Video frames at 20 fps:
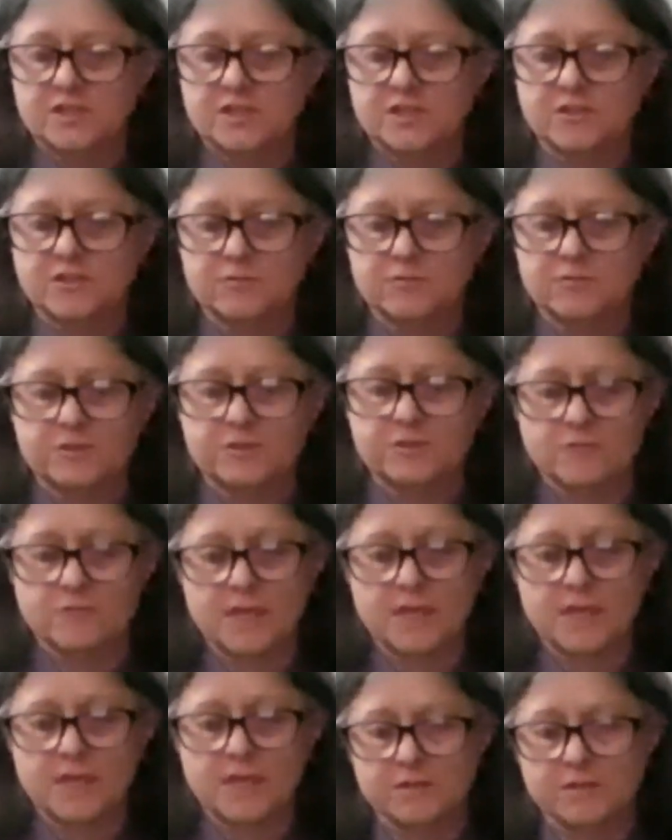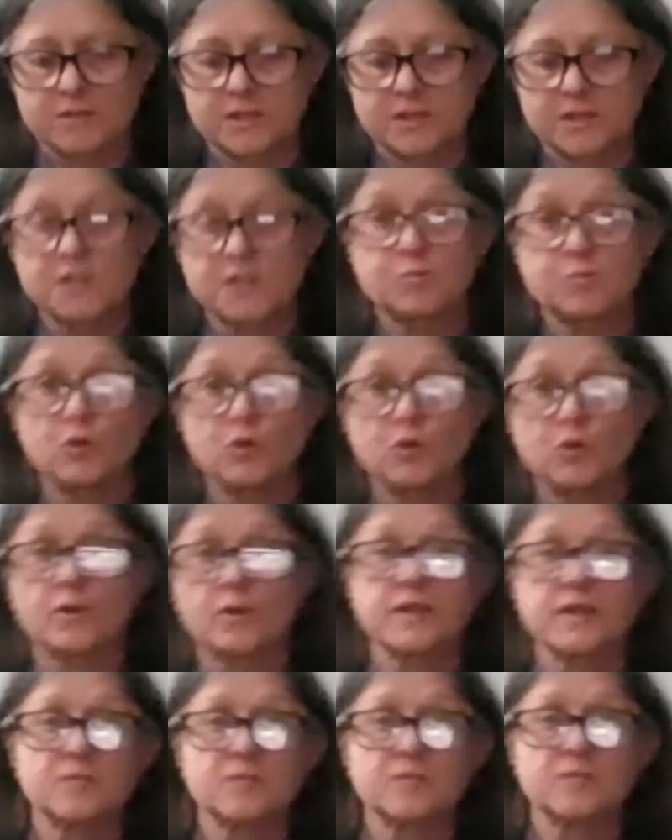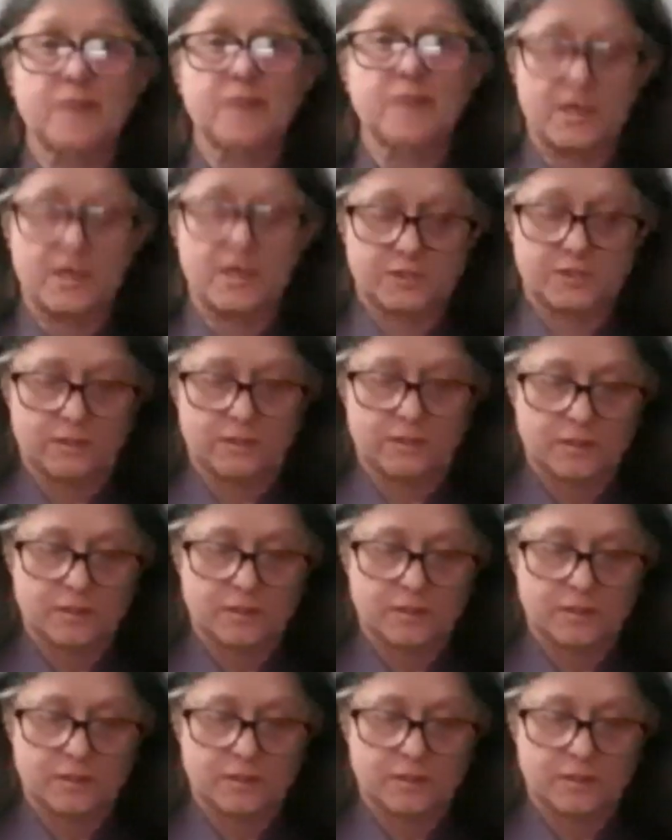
to a Treehouse, Exploring Compassion.